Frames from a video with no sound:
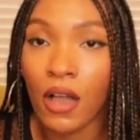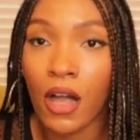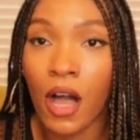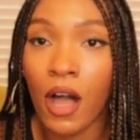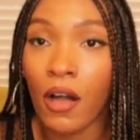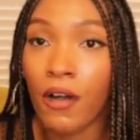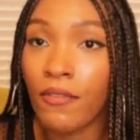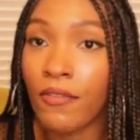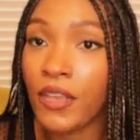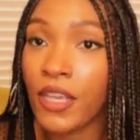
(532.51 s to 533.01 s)

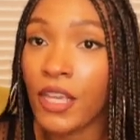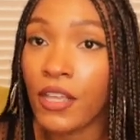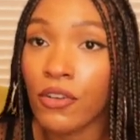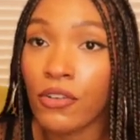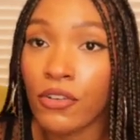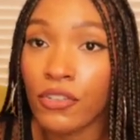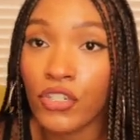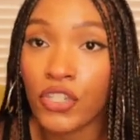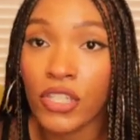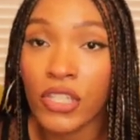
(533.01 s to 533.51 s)
of
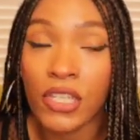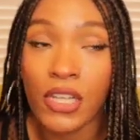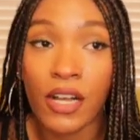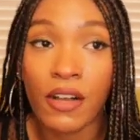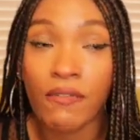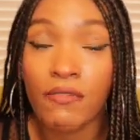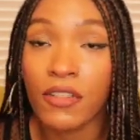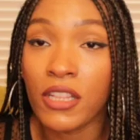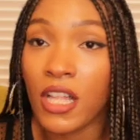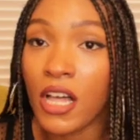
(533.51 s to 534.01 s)
energy,
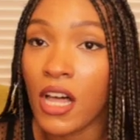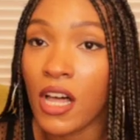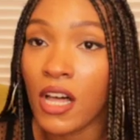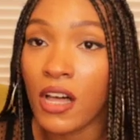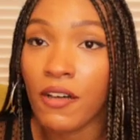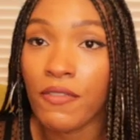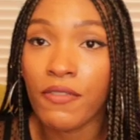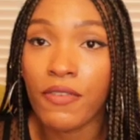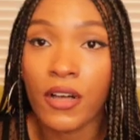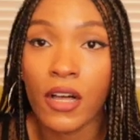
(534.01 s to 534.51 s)
of
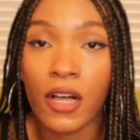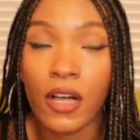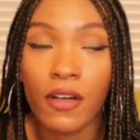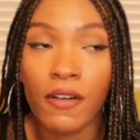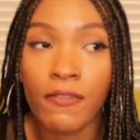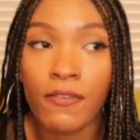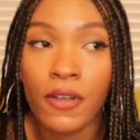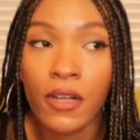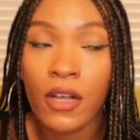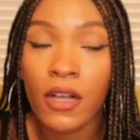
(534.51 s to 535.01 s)
love,
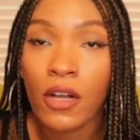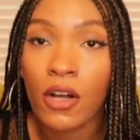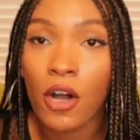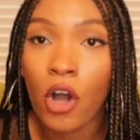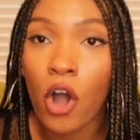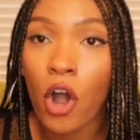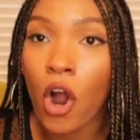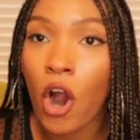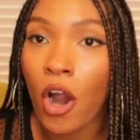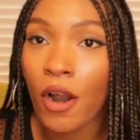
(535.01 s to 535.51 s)
of
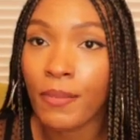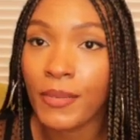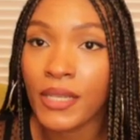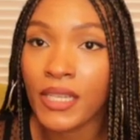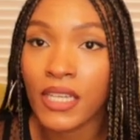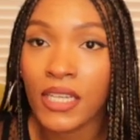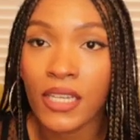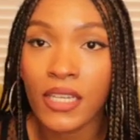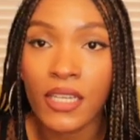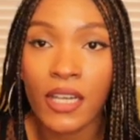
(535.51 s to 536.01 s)

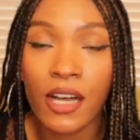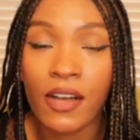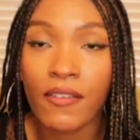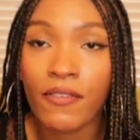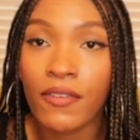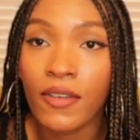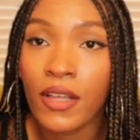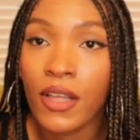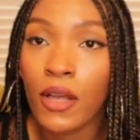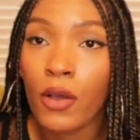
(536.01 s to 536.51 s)
harmony, of